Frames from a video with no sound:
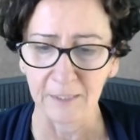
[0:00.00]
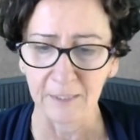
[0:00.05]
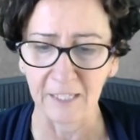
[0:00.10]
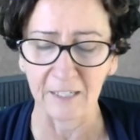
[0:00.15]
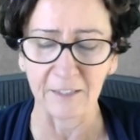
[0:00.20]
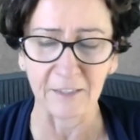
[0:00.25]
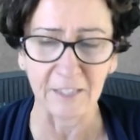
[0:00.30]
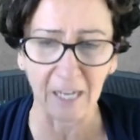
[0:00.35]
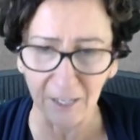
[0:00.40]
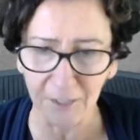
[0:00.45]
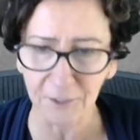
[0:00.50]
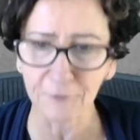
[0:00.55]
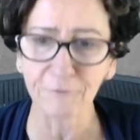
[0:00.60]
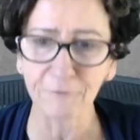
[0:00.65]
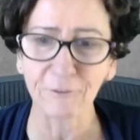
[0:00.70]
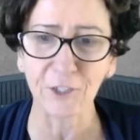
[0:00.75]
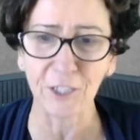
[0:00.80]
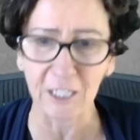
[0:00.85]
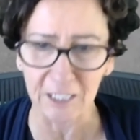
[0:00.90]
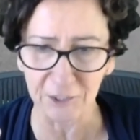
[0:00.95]
The, the, other
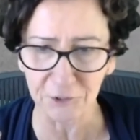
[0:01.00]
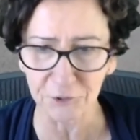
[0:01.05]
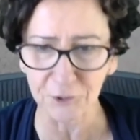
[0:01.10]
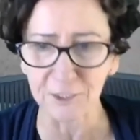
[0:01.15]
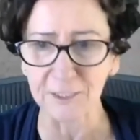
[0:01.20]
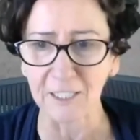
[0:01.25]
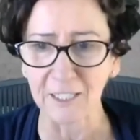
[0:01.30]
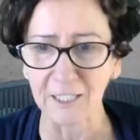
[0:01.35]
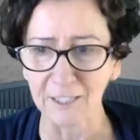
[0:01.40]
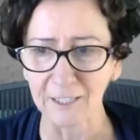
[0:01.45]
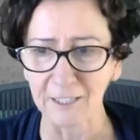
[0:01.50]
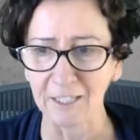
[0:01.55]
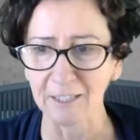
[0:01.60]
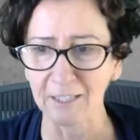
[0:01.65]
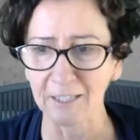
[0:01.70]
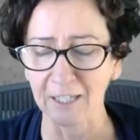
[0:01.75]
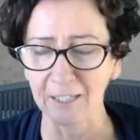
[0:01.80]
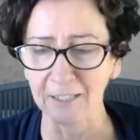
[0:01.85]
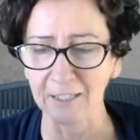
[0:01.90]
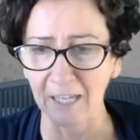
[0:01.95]
very interesting
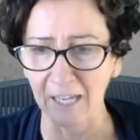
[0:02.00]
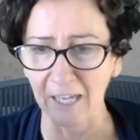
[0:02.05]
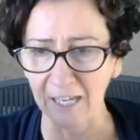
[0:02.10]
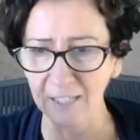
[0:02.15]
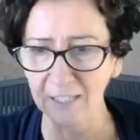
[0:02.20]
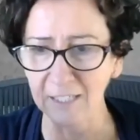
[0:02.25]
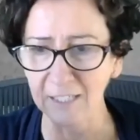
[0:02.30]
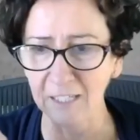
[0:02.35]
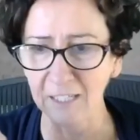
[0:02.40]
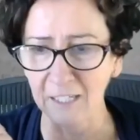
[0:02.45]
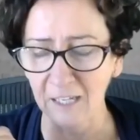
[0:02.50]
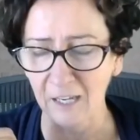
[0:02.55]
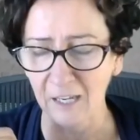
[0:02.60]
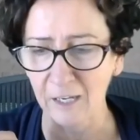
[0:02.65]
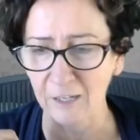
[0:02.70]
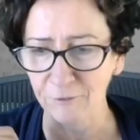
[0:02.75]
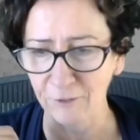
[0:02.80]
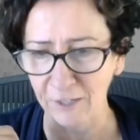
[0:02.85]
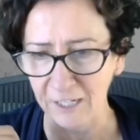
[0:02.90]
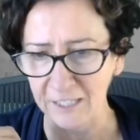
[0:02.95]
thing that Andy
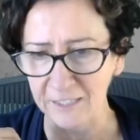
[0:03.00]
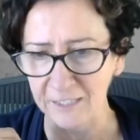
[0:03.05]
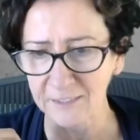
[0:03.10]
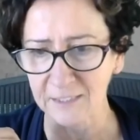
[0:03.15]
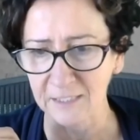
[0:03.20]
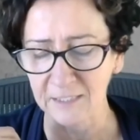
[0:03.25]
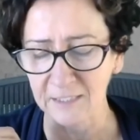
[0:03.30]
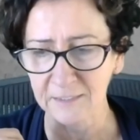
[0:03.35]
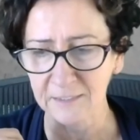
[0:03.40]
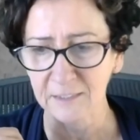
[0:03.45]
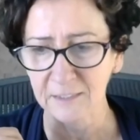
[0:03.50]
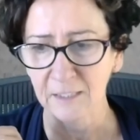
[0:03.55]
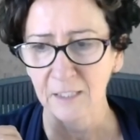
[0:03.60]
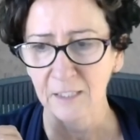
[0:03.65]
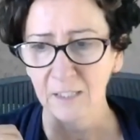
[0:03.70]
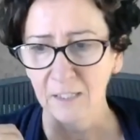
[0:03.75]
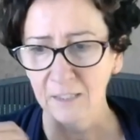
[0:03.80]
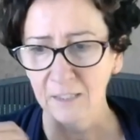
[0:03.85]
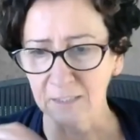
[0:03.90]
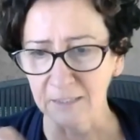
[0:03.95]
raised is
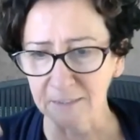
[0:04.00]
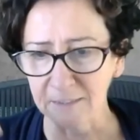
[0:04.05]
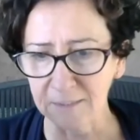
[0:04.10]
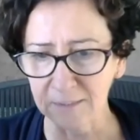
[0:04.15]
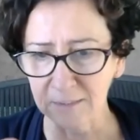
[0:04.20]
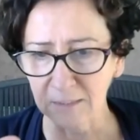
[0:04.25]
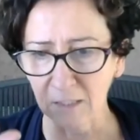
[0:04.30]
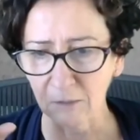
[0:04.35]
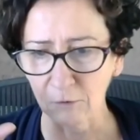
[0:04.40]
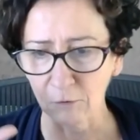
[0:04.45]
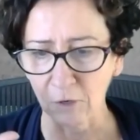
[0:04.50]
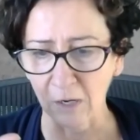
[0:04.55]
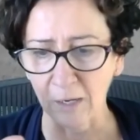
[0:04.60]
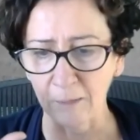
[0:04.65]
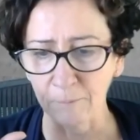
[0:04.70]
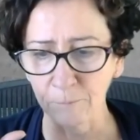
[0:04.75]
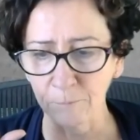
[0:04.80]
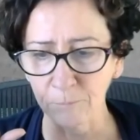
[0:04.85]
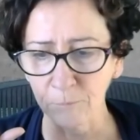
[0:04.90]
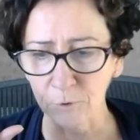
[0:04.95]
this
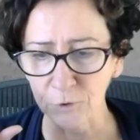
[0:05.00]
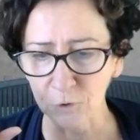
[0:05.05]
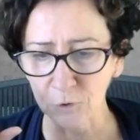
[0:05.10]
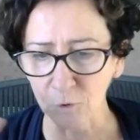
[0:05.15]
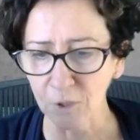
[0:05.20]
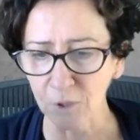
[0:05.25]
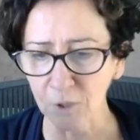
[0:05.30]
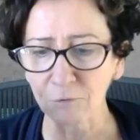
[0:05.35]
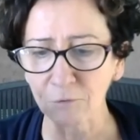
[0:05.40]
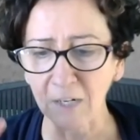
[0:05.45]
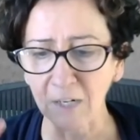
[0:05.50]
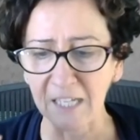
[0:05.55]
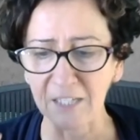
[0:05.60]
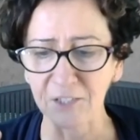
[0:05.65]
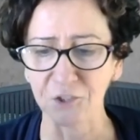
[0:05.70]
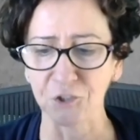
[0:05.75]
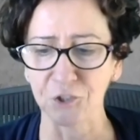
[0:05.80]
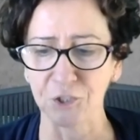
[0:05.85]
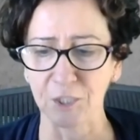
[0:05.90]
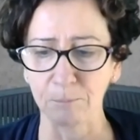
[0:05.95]
um, custodian
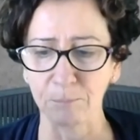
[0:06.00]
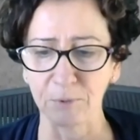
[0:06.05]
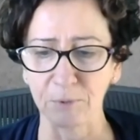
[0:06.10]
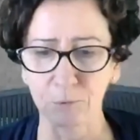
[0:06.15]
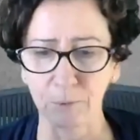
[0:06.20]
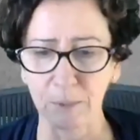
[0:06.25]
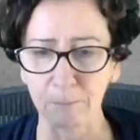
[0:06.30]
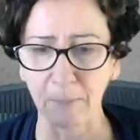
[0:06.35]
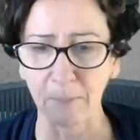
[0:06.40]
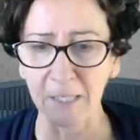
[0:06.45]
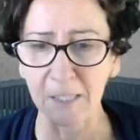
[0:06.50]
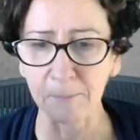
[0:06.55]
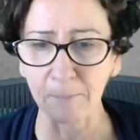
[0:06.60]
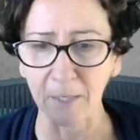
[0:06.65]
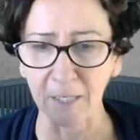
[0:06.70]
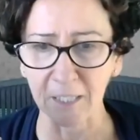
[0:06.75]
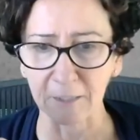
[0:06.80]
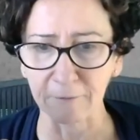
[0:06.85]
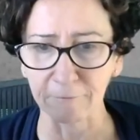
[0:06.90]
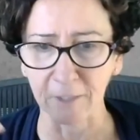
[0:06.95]
relationship between money
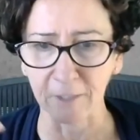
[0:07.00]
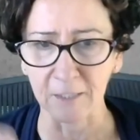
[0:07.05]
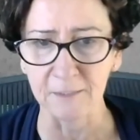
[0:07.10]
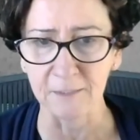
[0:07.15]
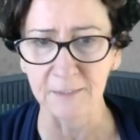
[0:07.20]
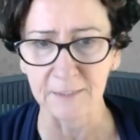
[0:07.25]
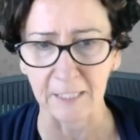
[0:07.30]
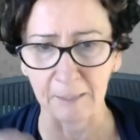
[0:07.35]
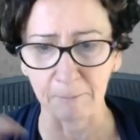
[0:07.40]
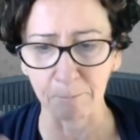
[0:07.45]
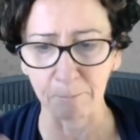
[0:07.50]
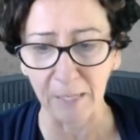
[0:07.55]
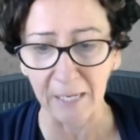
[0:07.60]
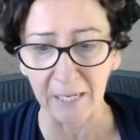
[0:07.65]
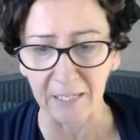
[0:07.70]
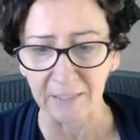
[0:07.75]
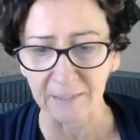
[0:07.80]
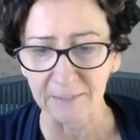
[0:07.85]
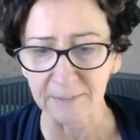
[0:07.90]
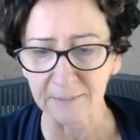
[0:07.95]
market funds and
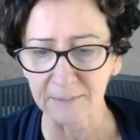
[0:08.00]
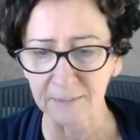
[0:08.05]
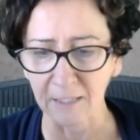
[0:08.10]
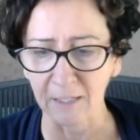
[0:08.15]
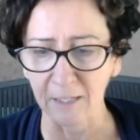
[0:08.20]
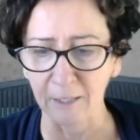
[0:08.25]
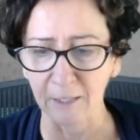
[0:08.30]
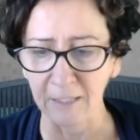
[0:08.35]
banks.